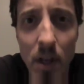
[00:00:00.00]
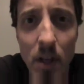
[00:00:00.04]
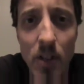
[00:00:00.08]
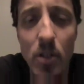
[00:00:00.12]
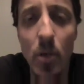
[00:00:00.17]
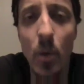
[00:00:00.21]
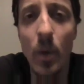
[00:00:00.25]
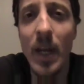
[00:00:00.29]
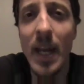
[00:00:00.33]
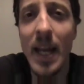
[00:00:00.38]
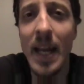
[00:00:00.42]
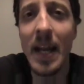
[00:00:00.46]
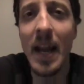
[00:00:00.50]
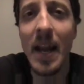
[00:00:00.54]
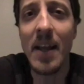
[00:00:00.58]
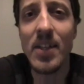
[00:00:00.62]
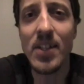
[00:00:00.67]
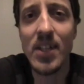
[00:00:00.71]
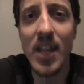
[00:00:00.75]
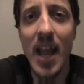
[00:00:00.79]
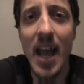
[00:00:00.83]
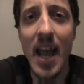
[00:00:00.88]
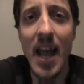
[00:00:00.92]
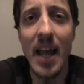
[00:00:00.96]
So again, I
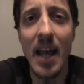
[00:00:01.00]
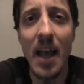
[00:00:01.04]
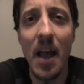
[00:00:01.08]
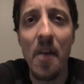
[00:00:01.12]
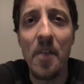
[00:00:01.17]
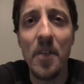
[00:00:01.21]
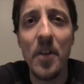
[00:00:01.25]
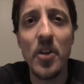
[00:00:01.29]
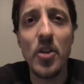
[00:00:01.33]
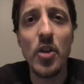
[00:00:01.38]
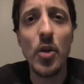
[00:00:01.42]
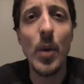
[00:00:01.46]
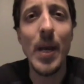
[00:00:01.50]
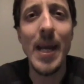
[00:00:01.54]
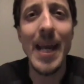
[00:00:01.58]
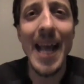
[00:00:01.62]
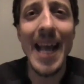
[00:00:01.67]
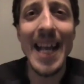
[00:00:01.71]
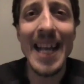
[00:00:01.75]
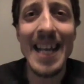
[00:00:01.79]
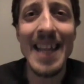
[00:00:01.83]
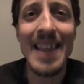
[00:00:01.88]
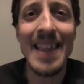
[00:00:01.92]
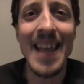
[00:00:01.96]
say, they're doing
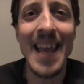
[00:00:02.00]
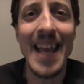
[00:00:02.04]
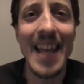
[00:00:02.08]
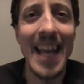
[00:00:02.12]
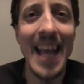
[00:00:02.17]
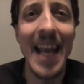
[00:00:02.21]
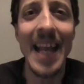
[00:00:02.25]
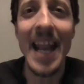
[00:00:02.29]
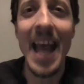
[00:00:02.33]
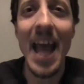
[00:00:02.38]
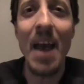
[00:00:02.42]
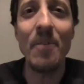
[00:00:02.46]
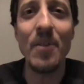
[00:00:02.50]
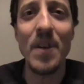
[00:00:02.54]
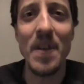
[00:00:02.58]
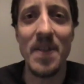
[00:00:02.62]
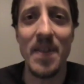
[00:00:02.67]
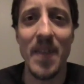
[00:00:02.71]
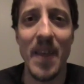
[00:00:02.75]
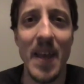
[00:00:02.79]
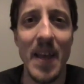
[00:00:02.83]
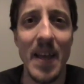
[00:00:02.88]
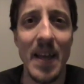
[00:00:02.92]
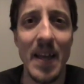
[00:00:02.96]
anything and
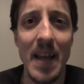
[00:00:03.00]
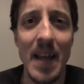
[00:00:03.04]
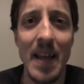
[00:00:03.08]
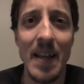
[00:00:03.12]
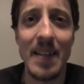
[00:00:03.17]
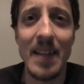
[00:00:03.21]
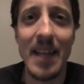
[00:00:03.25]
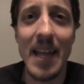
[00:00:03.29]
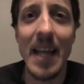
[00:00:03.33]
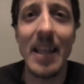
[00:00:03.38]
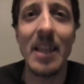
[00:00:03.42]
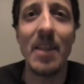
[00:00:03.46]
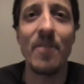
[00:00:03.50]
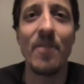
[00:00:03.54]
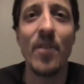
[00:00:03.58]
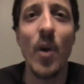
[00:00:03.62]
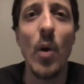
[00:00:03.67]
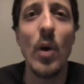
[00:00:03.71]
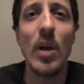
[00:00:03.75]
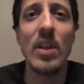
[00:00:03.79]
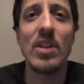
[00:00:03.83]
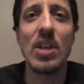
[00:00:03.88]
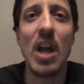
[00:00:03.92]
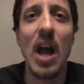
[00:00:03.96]
everything to get the
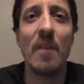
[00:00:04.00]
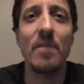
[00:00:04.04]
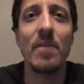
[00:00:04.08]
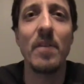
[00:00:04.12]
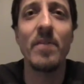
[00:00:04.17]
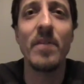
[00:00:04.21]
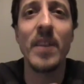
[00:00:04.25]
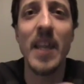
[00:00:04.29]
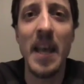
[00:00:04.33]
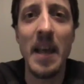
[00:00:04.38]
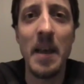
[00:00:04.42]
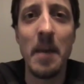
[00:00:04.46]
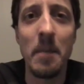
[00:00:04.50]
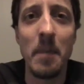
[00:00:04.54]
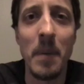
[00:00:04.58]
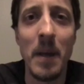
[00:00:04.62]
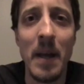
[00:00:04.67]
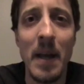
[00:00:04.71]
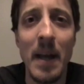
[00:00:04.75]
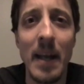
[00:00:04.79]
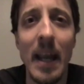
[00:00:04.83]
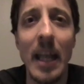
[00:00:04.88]
focus off of them.